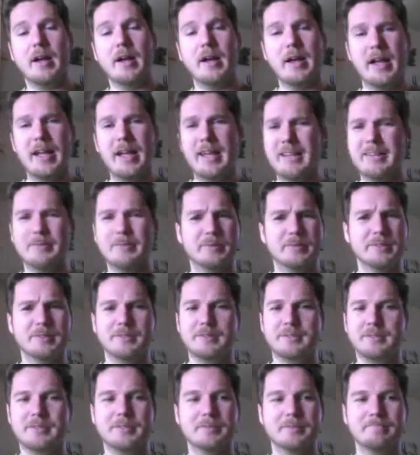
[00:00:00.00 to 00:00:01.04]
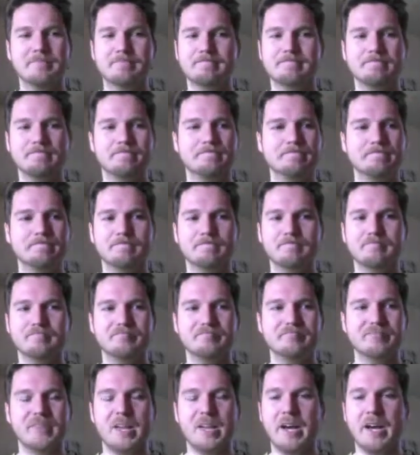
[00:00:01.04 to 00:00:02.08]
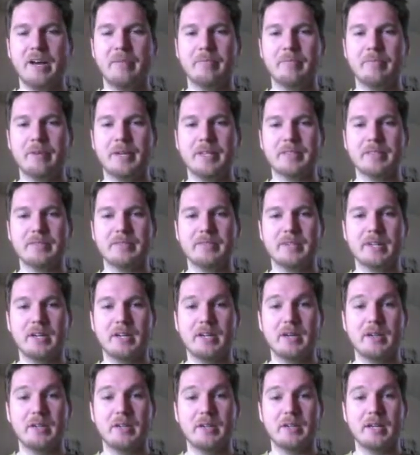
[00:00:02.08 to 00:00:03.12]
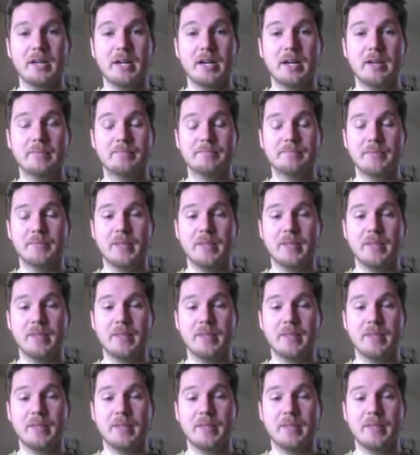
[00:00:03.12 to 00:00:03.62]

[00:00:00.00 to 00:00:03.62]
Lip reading: and it was not impressive at all.